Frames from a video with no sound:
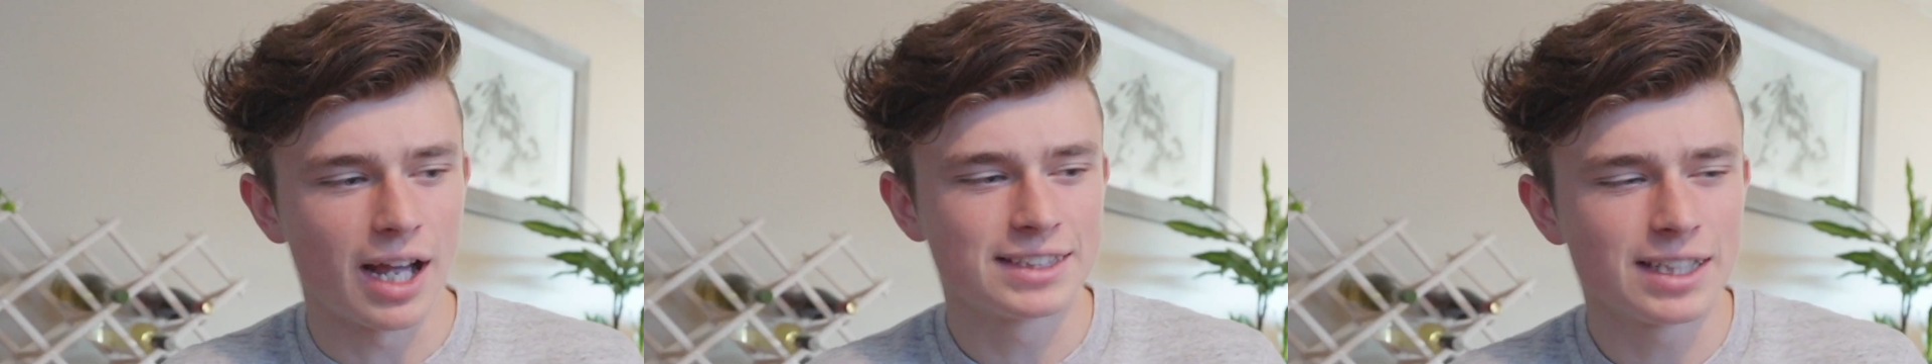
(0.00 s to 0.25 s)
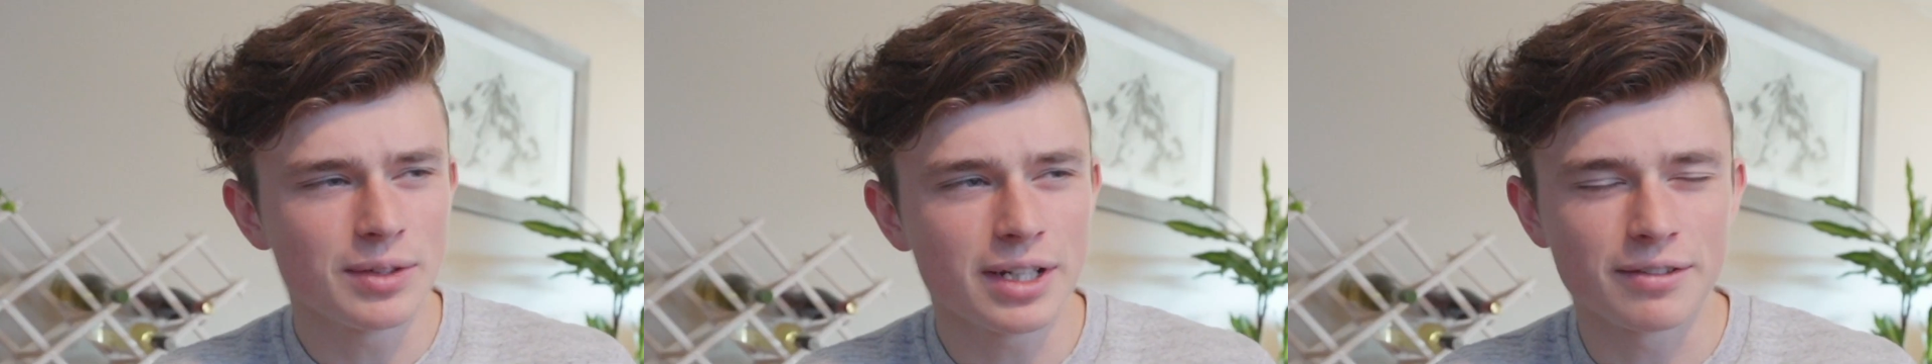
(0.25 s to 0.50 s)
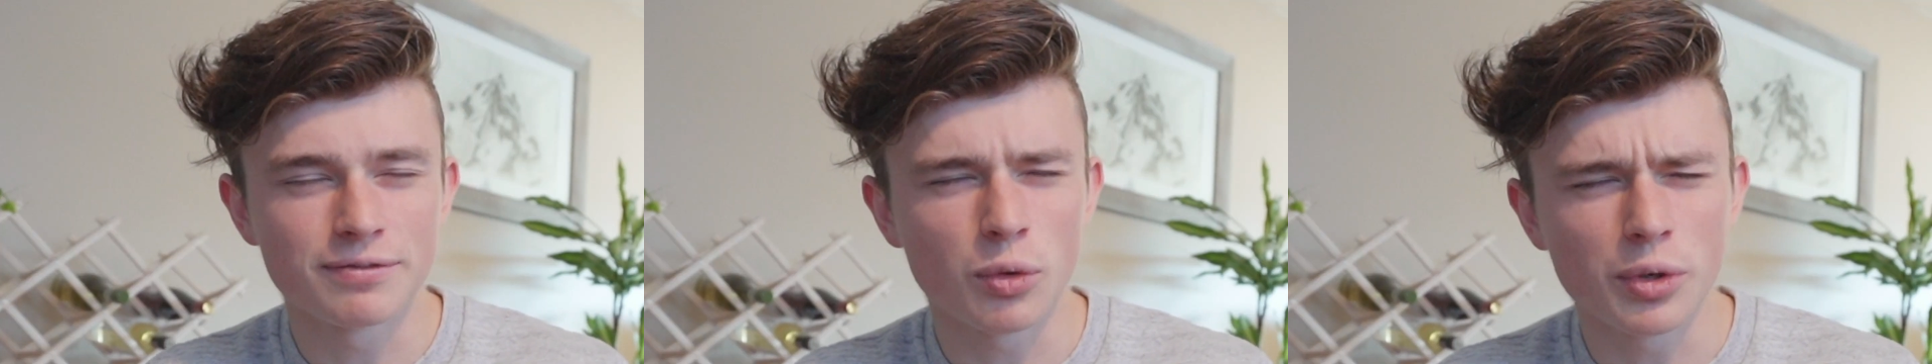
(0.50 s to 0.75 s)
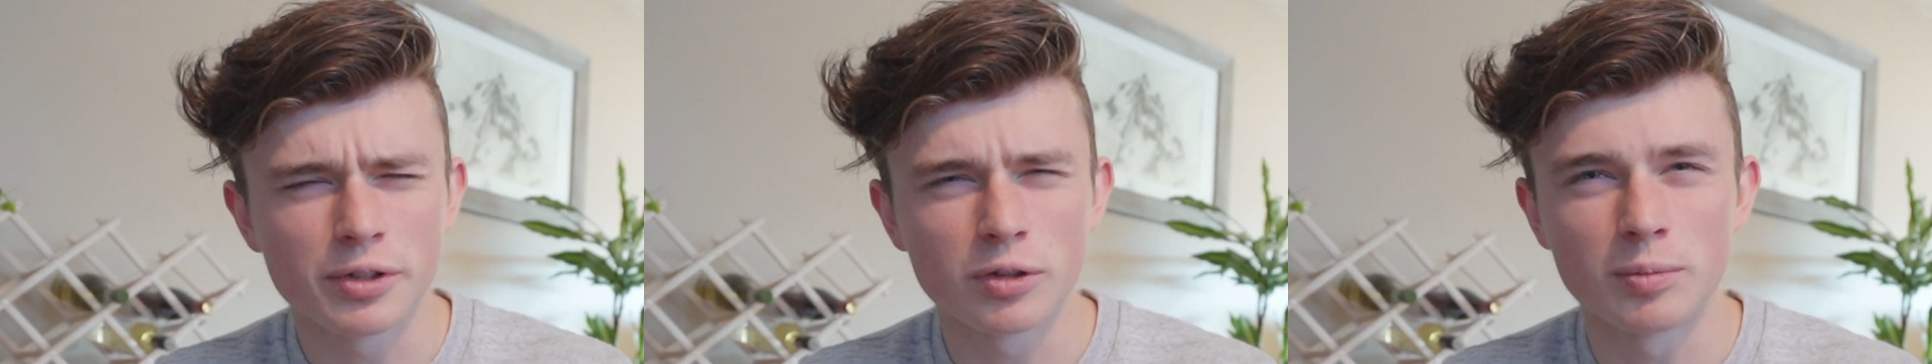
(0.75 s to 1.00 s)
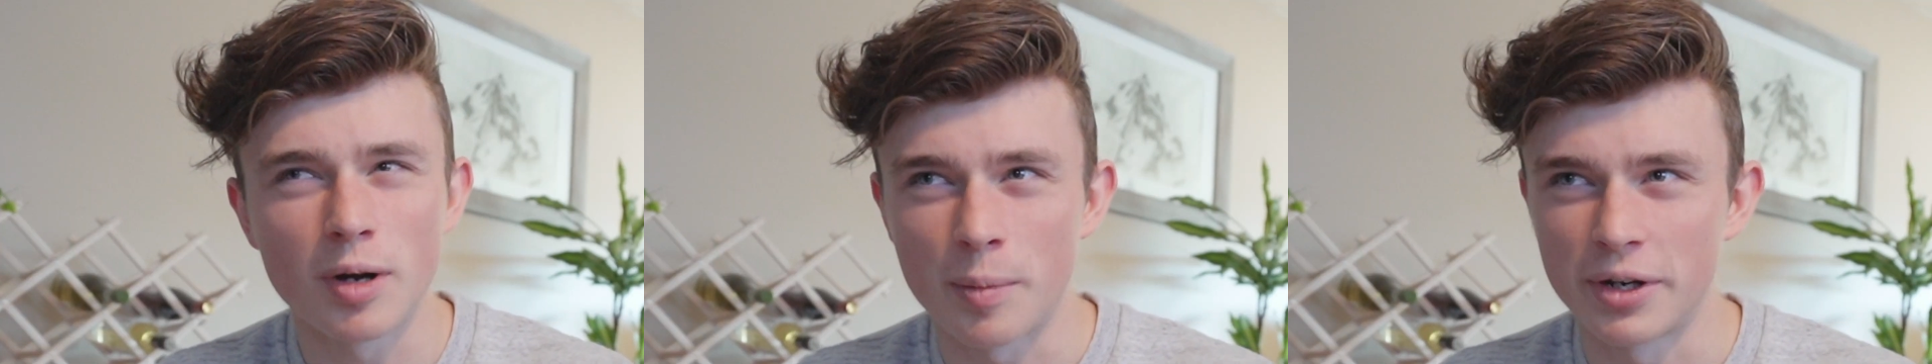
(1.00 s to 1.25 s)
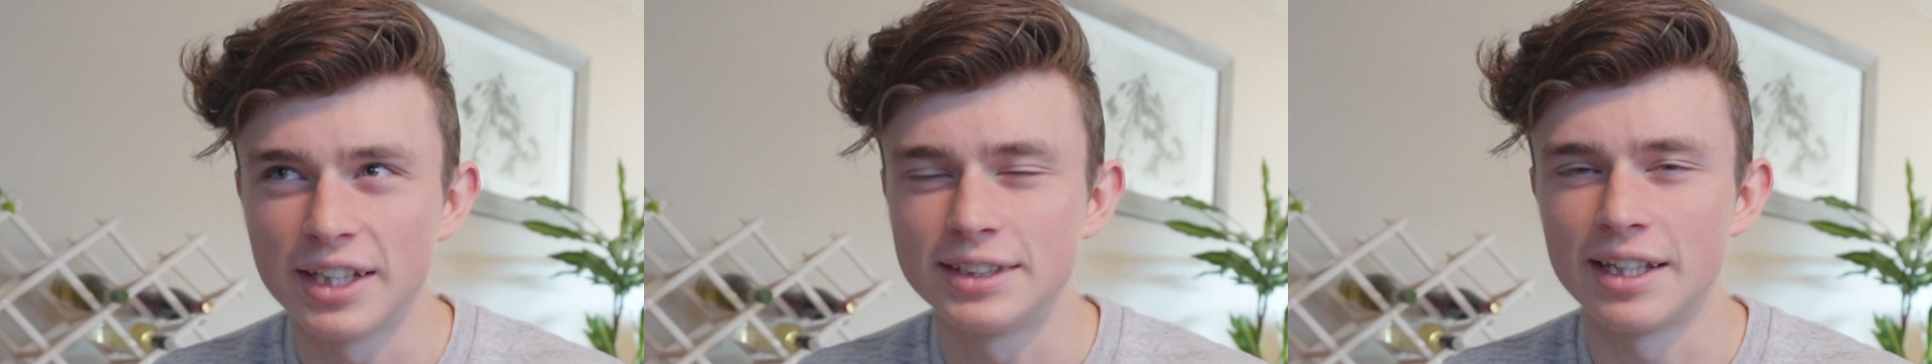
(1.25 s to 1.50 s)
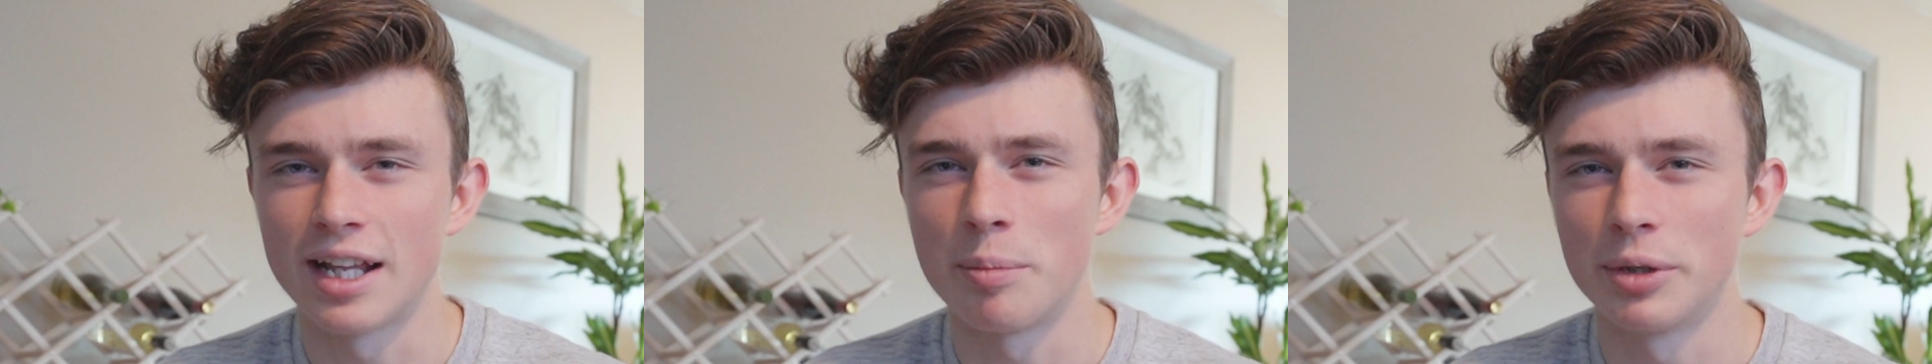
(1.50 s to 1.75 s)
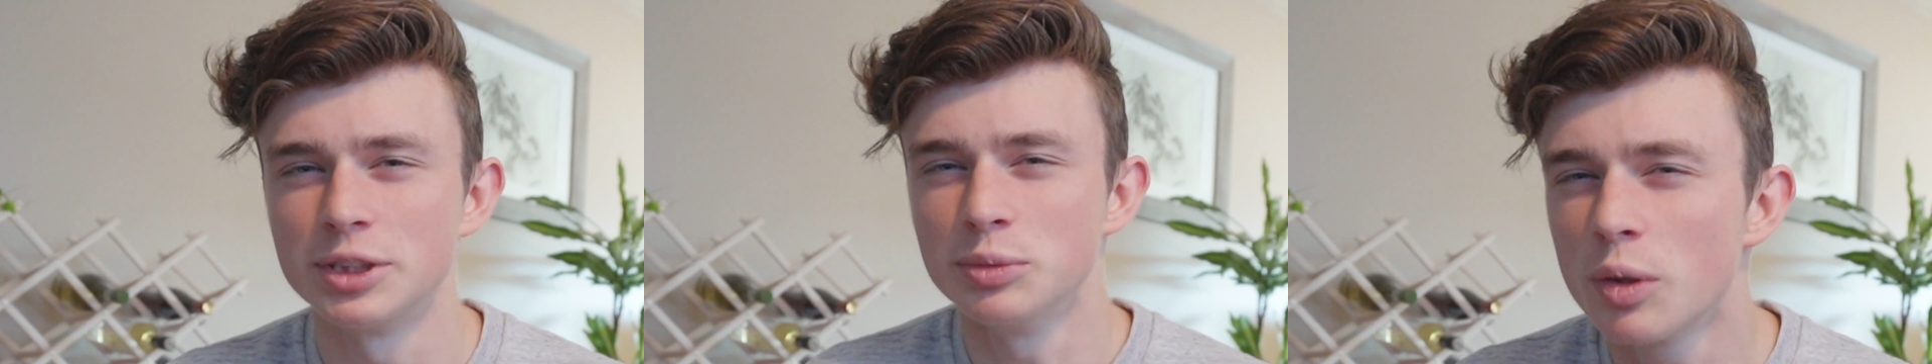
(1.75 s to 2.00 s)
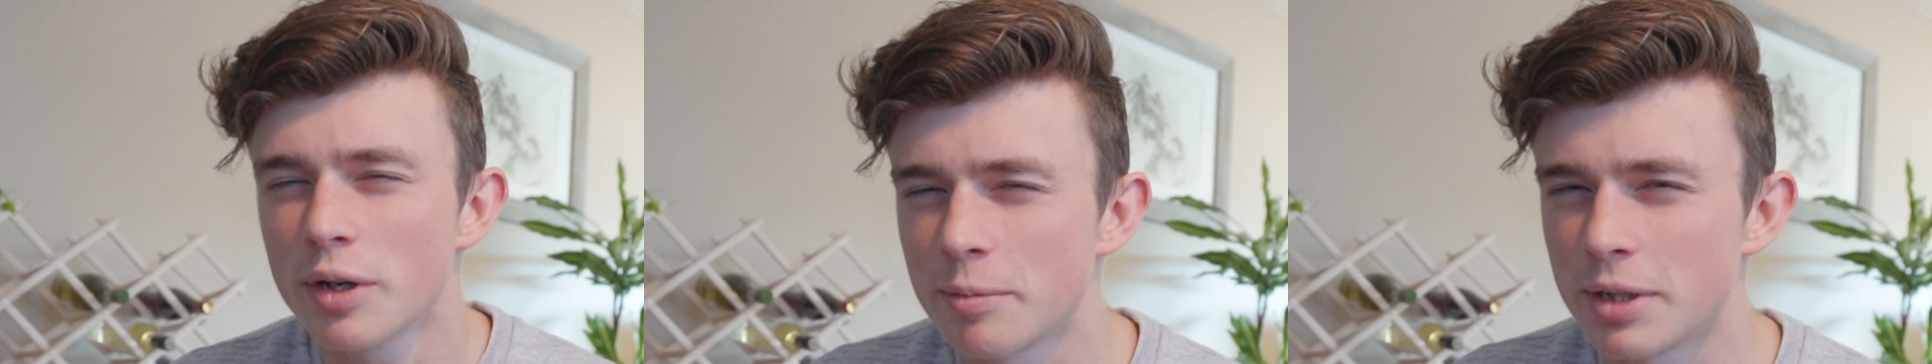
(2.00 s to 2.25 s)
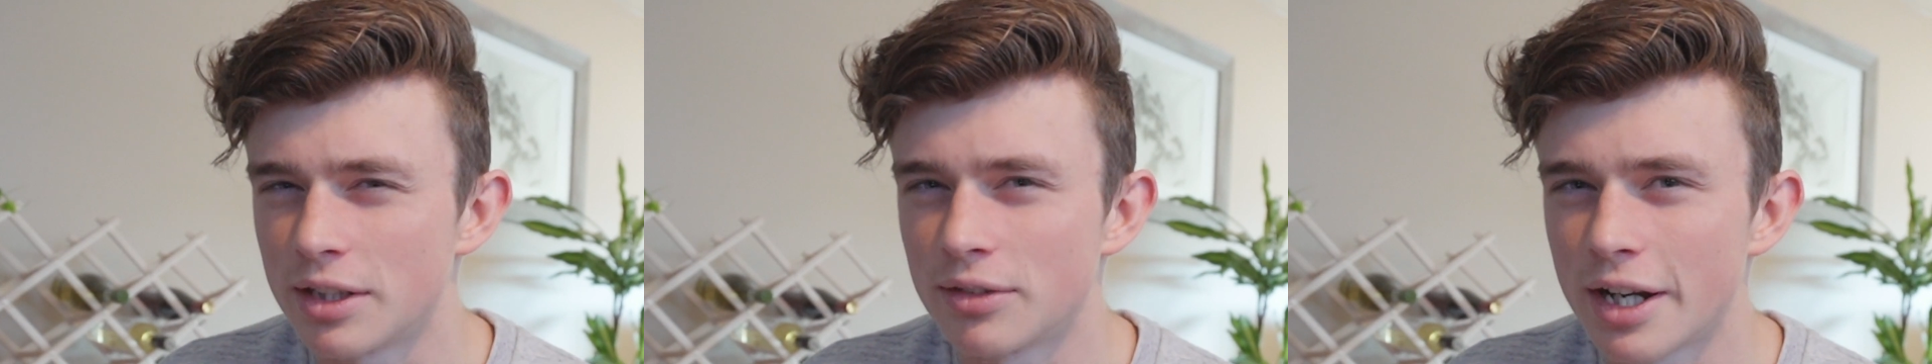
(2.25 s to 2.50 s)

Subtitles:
I sound like a 40-year-old mom when I say that, but you know what I mean,